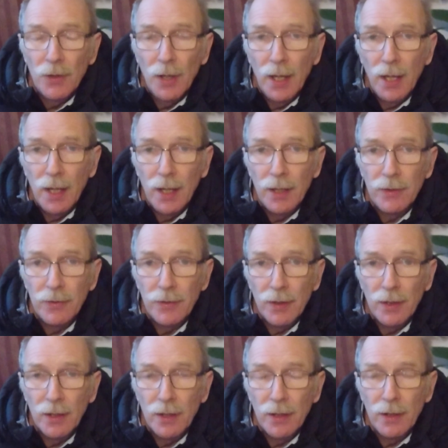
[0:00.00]
and
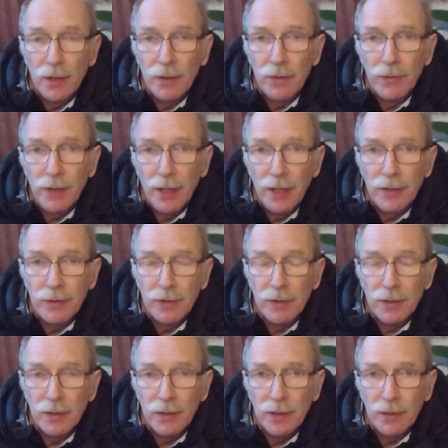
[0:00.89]

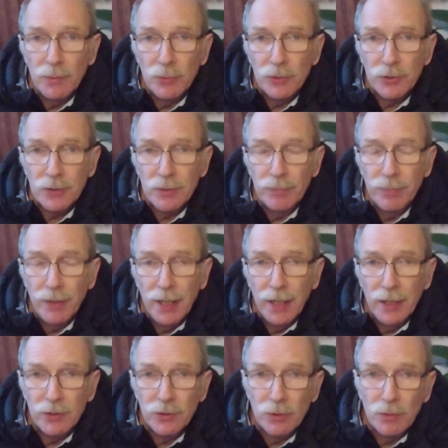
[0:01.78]
then it was
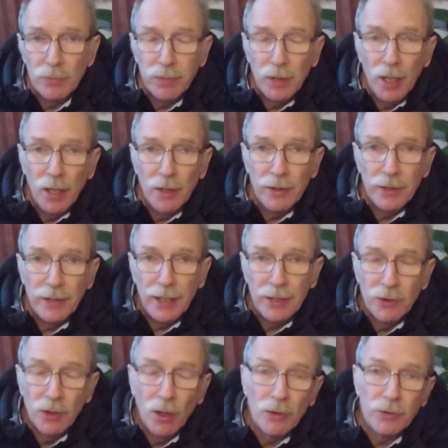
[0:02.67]
compared to a plant that
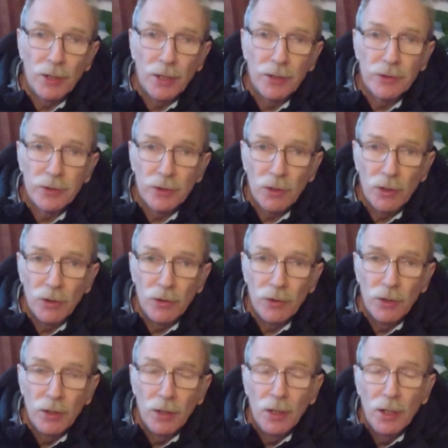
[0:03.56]
had not
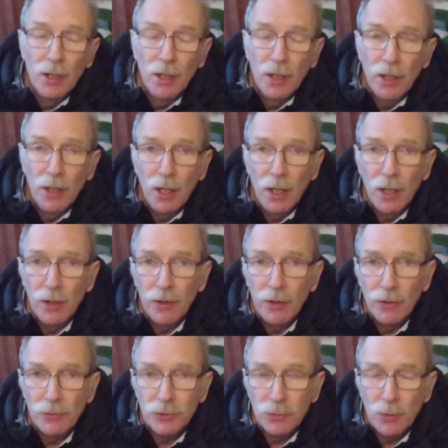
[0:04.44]
undergone
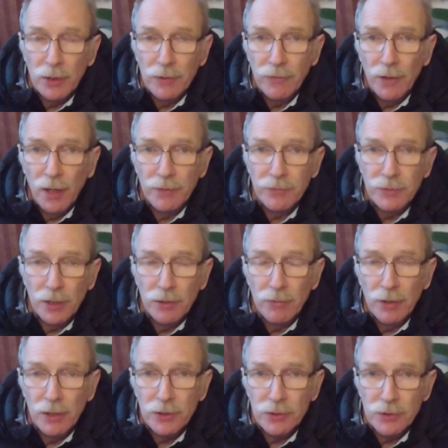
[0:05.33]
those 25
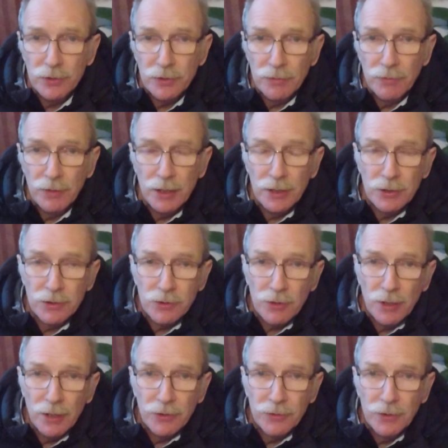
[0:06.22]
generations of heat
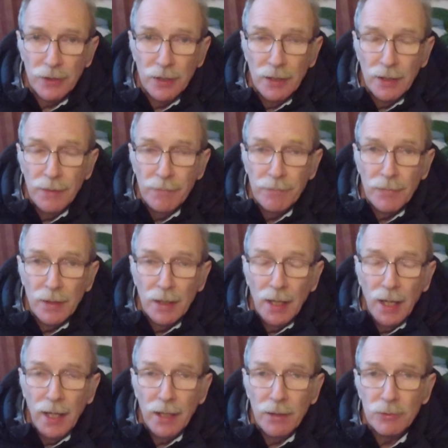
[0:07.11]
stress.
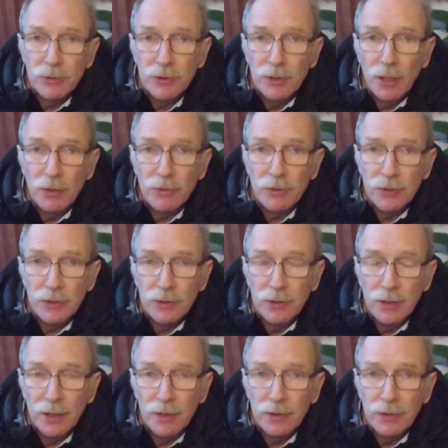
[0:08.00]
And it was
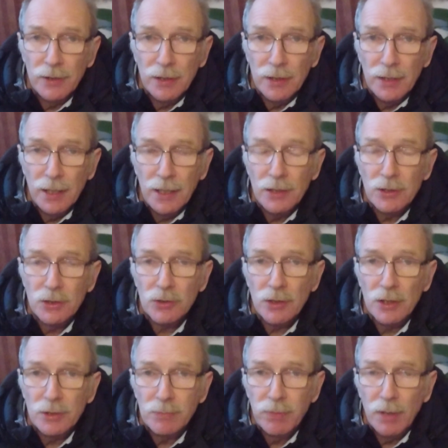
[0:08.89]
noted that the heat
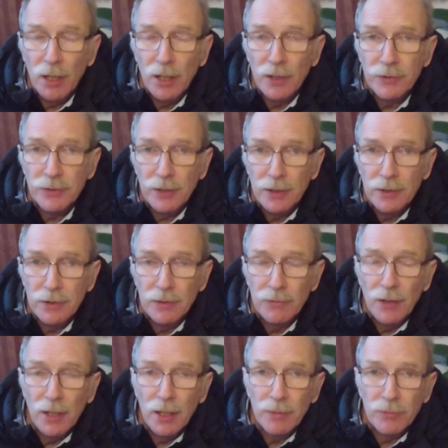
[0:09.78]
stress plants had
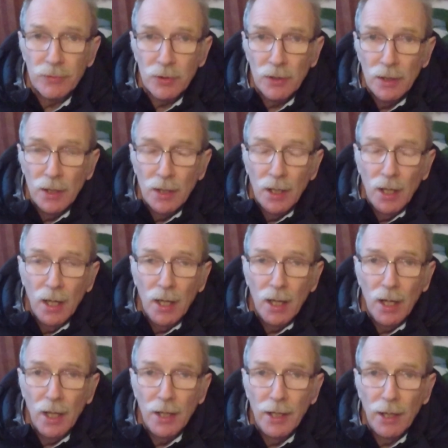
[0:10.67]
developed
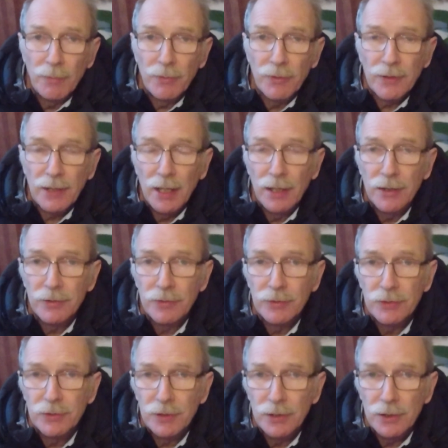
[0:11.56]
a number of
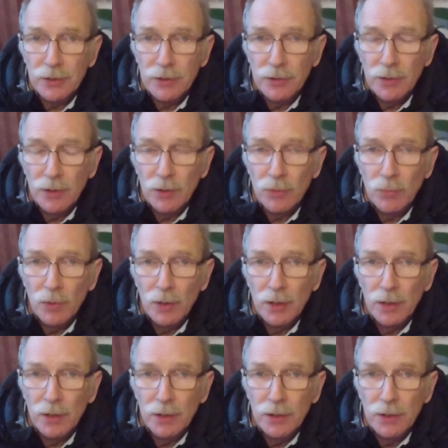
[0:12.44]
characteristics that
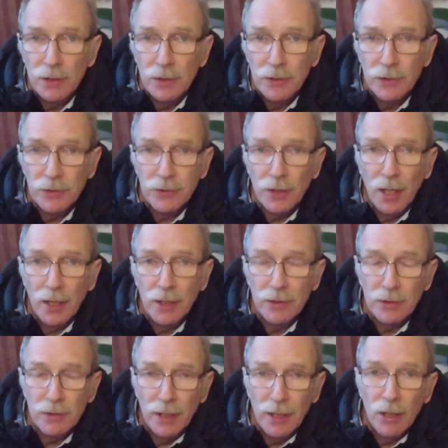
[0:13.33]
were
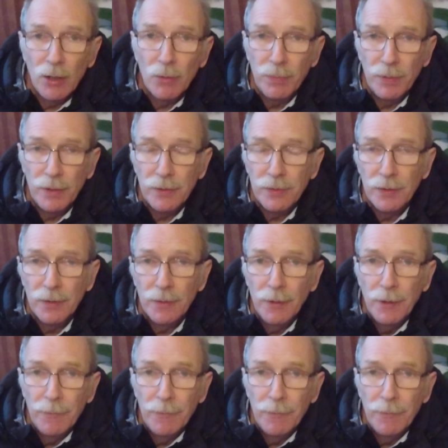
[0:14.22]
designed to help it